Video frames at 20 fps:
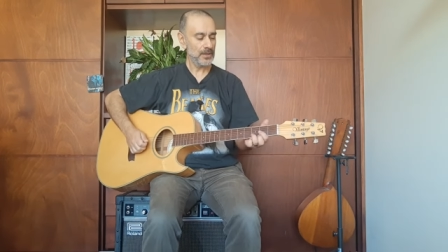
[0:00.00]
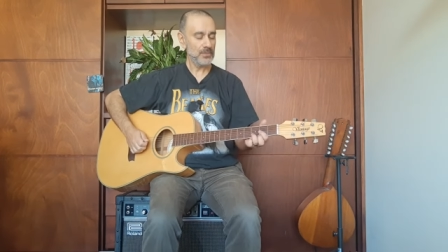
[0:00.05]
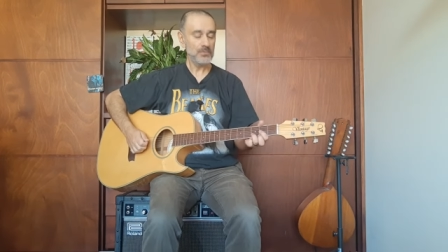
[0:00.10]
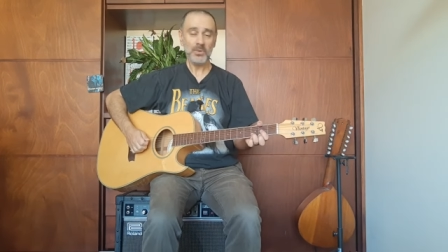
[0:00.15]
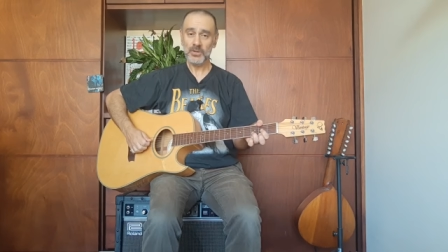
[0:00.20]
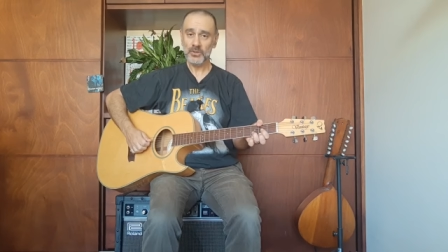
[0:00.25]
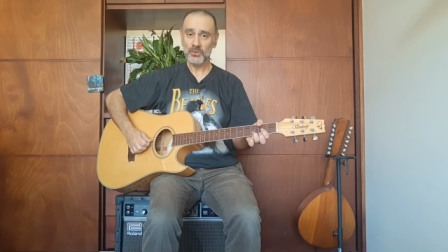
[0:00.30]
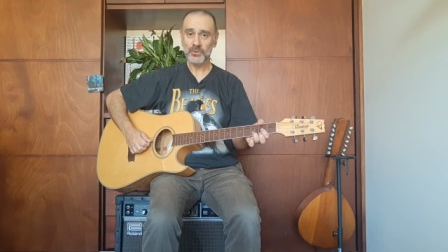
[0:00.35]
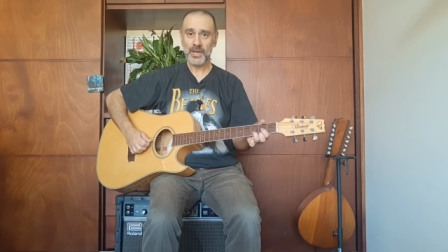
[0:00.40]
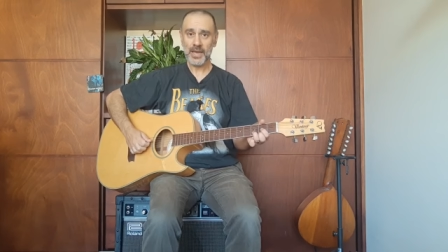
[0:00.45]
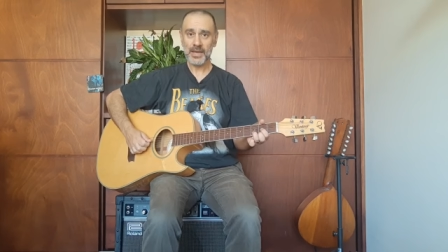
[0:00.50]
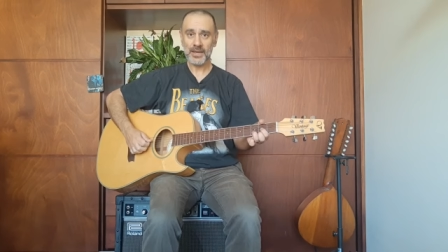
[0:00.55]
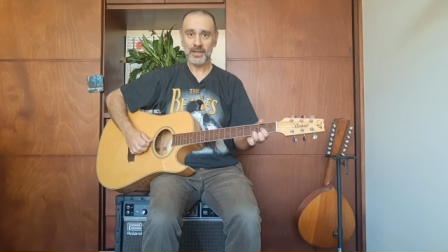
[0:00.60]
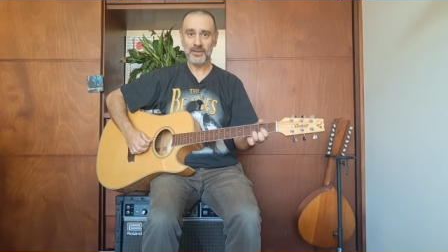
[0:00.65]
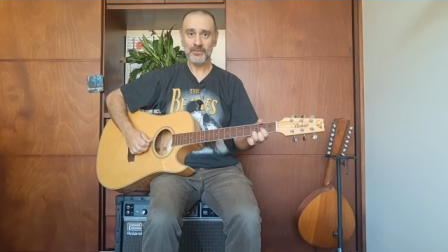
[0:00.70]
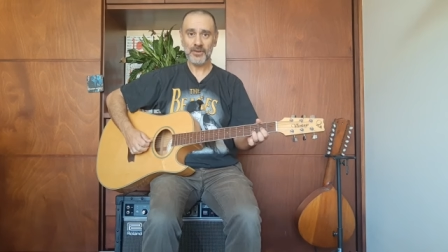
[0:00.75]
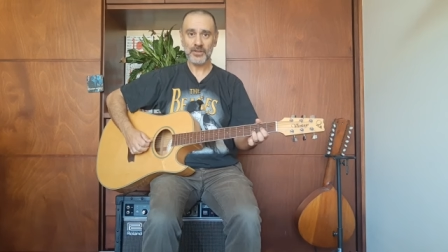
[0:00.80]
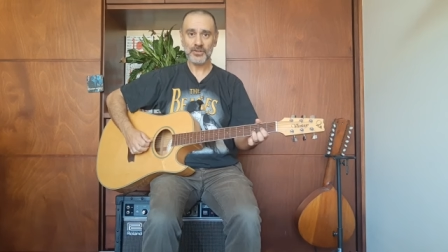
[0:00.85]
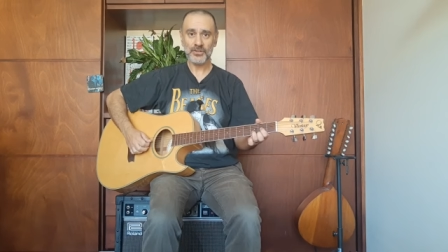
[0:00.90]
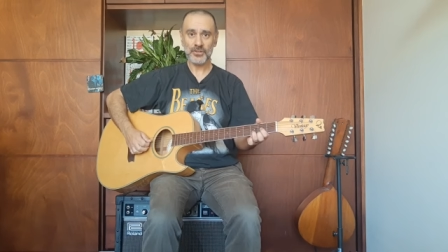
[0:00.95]
but you'll get it
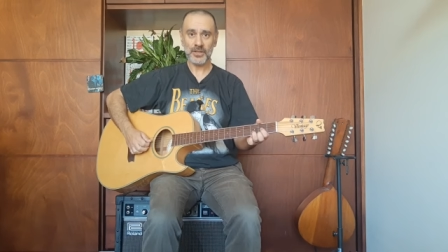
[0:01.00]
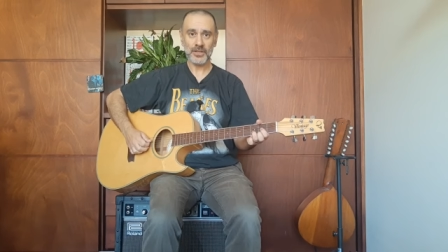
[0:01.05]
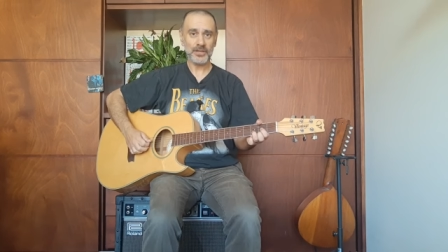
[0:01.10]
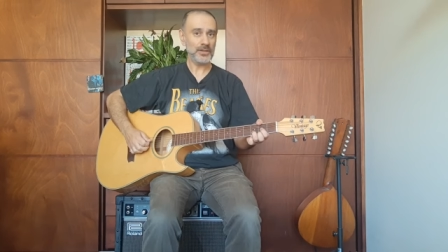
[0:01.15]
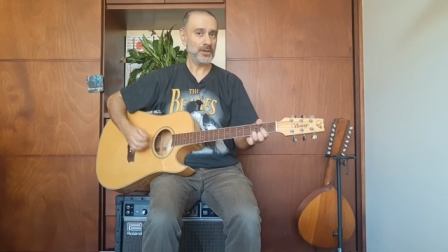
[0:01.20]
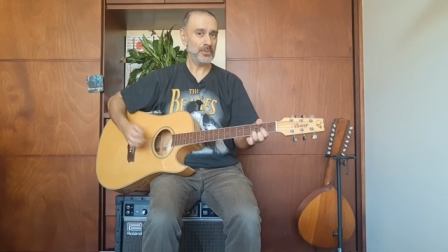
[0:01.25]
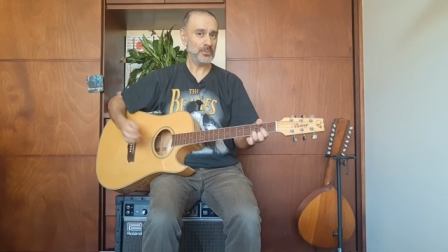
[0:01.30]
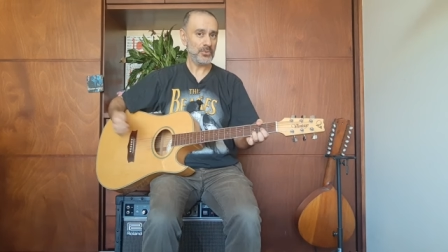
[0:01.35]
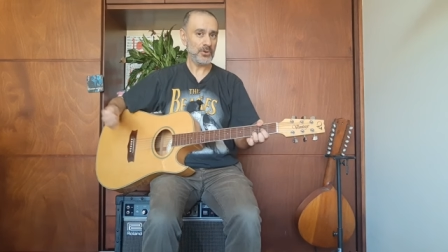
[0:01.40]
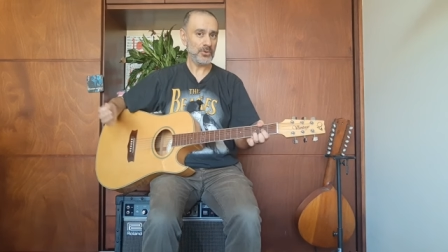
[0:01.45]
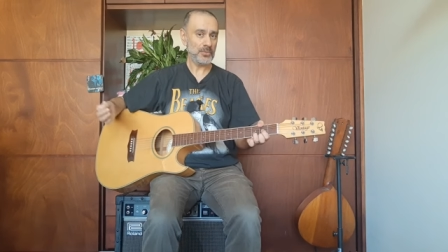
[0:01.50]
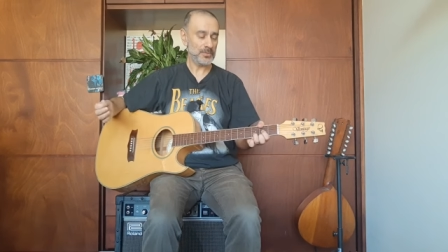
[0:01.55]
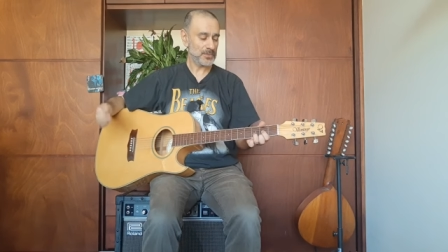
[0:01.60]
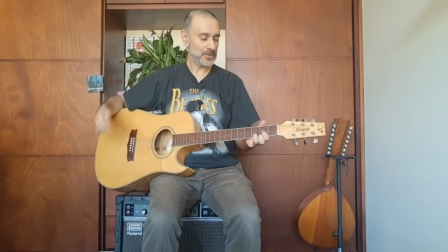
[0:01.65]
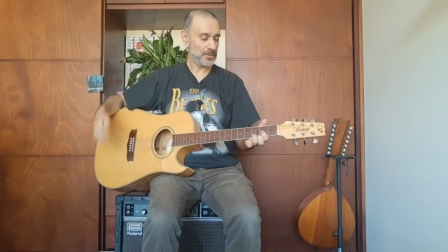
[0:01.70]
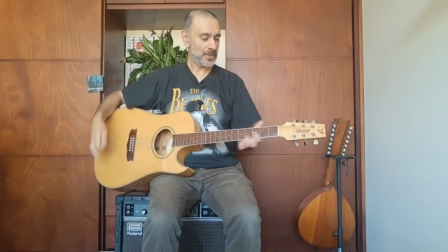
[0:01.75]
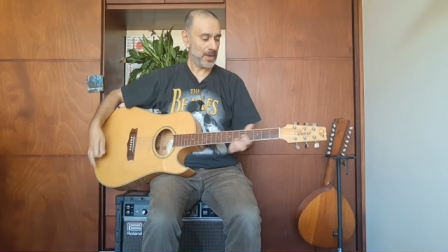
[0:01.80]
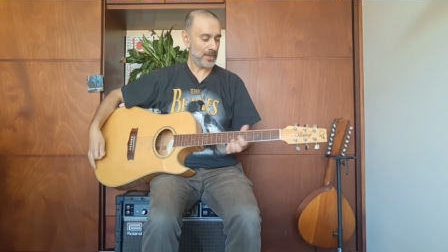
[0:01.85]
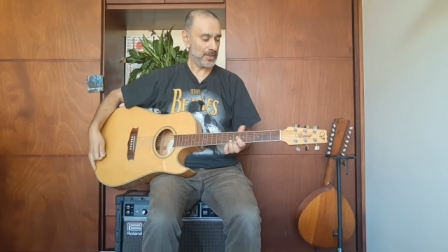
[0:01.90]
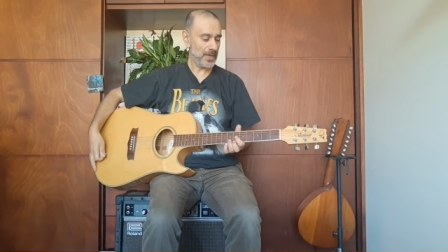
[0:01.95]
eventually. No problems
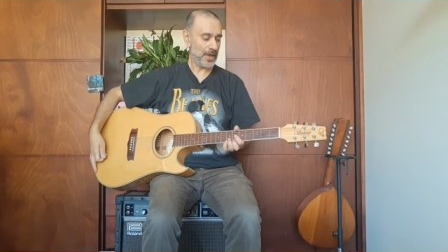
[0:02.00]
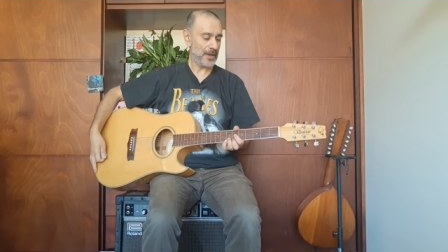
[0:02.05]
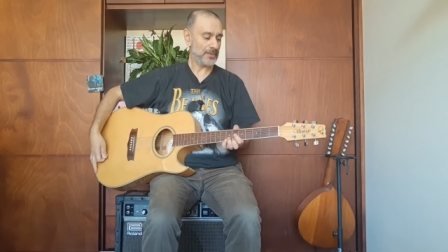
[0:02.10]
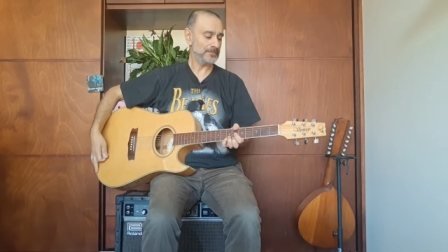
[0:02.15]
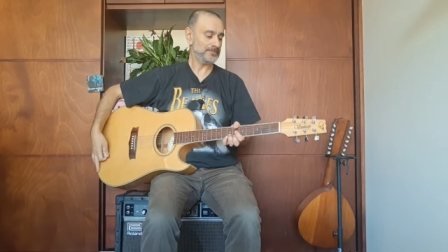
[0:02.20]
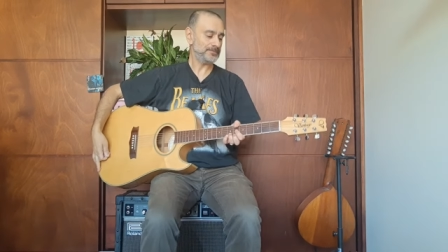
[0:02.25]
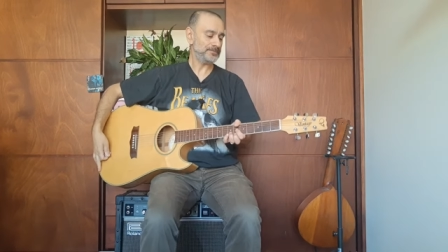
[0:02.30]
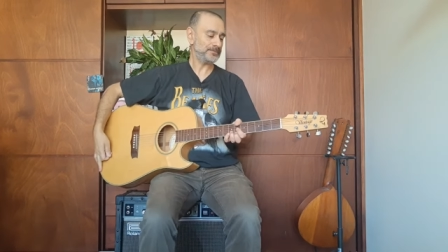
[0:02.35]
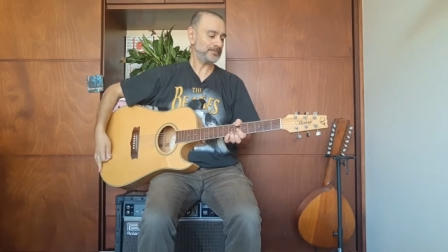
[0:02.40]
about that.